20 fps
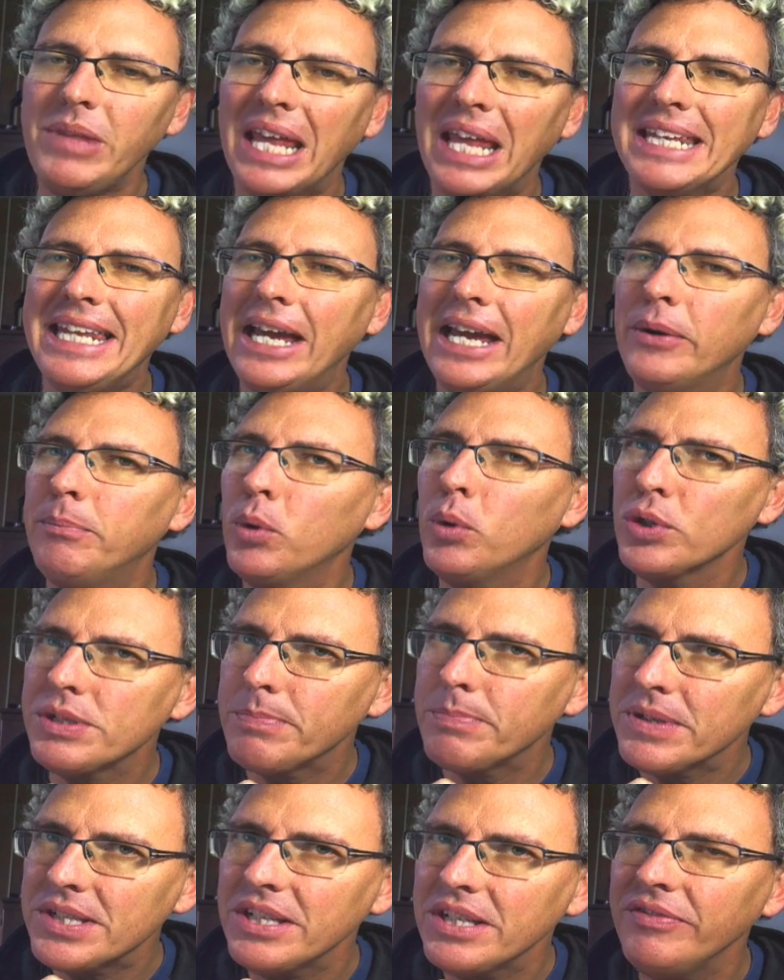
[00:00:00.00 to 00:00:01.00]
Now, more
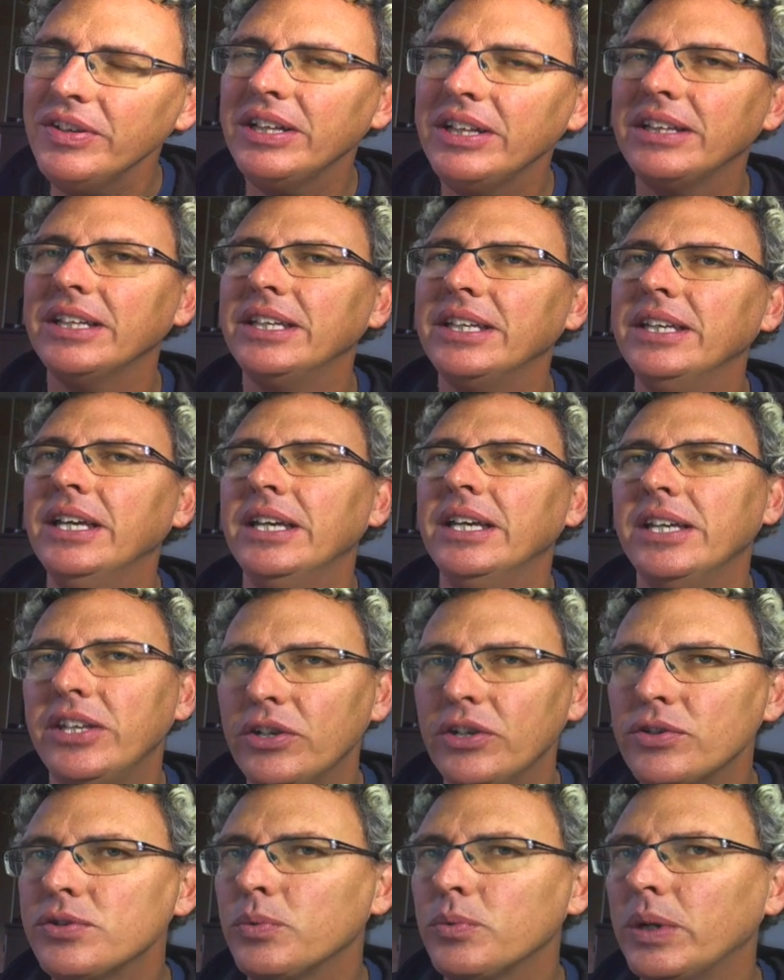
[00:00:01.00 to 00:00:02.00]
specifically,
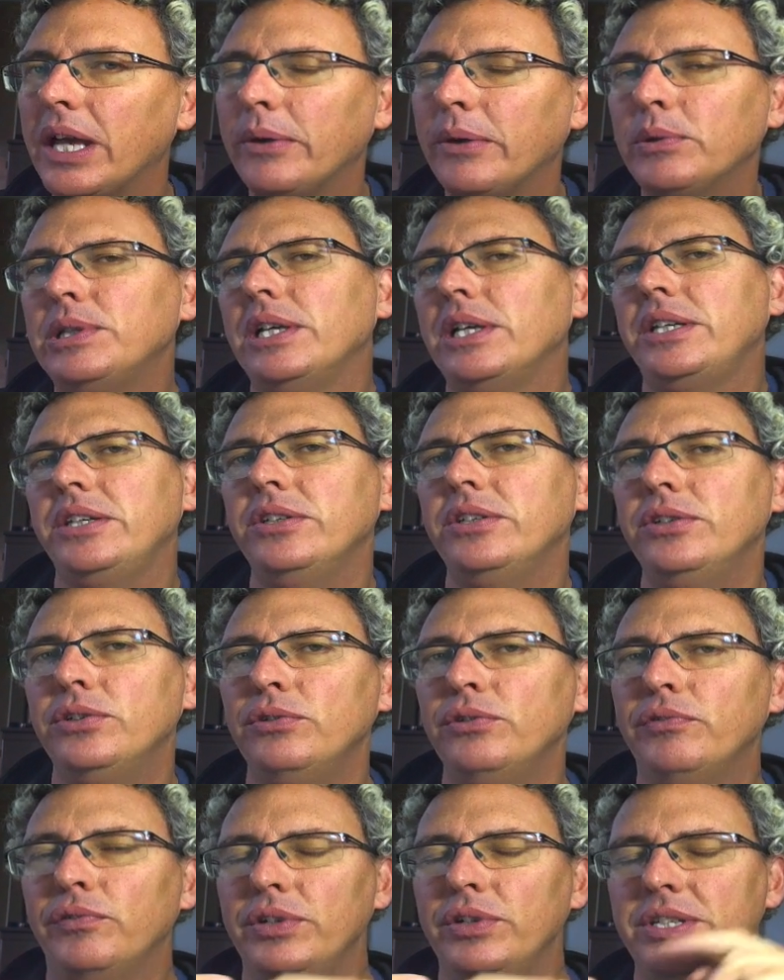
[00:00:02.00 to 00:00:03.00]
here's what I would like you to
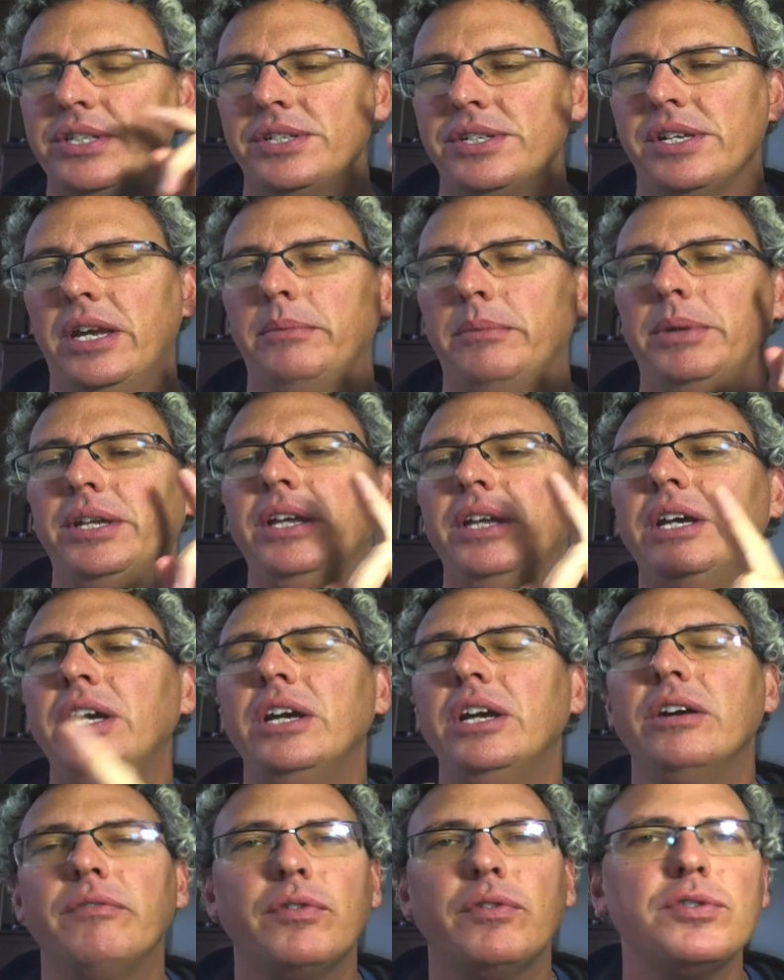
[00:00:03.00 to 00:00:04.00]
do for each assignment.
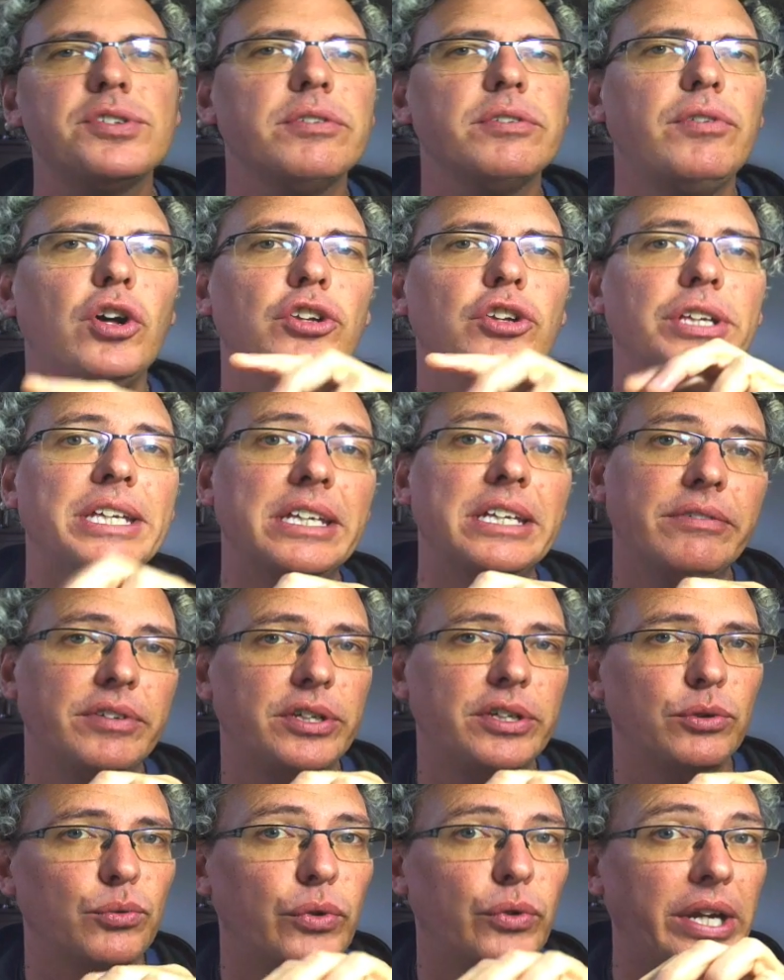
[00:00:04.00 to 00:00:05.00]
First of all, give it
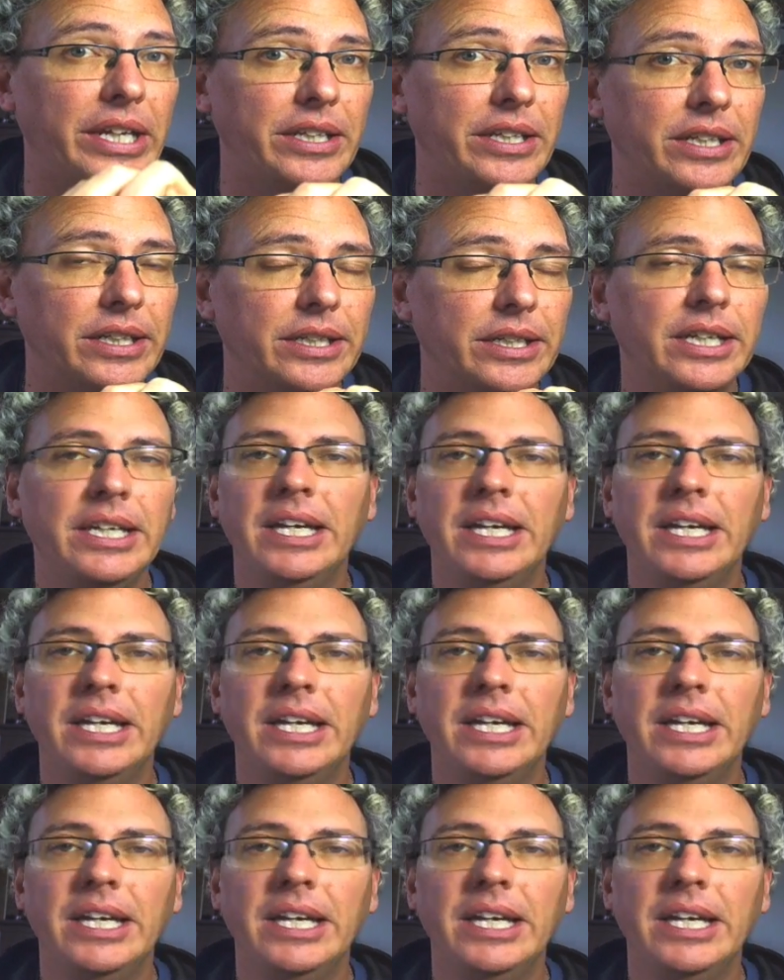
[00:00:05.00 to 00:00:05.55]
a rating.